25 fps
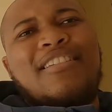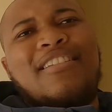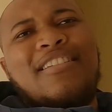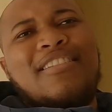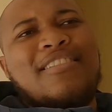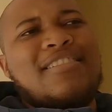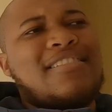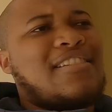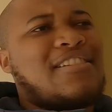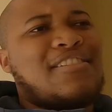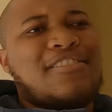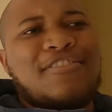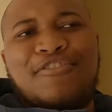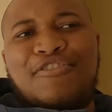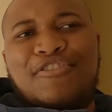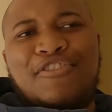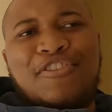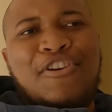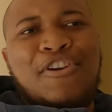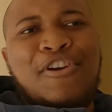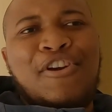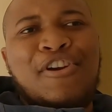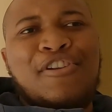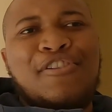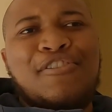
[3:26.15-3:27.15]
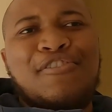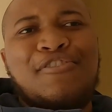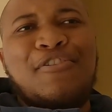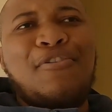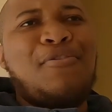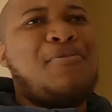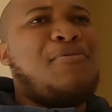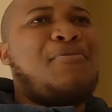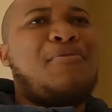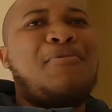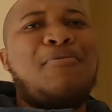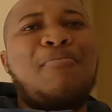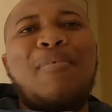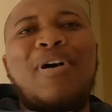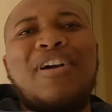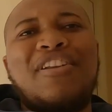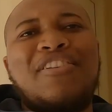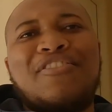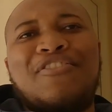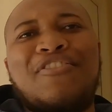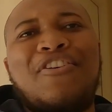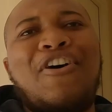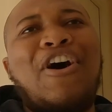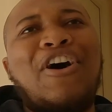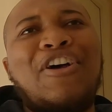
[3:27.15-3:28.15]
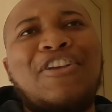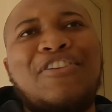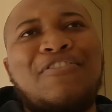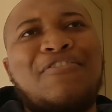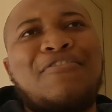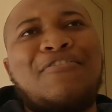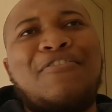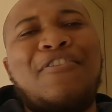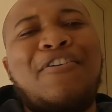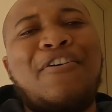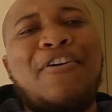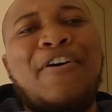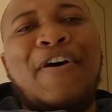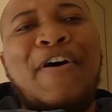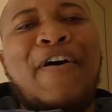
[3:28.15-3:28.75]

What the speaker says: Is it too much to ask for?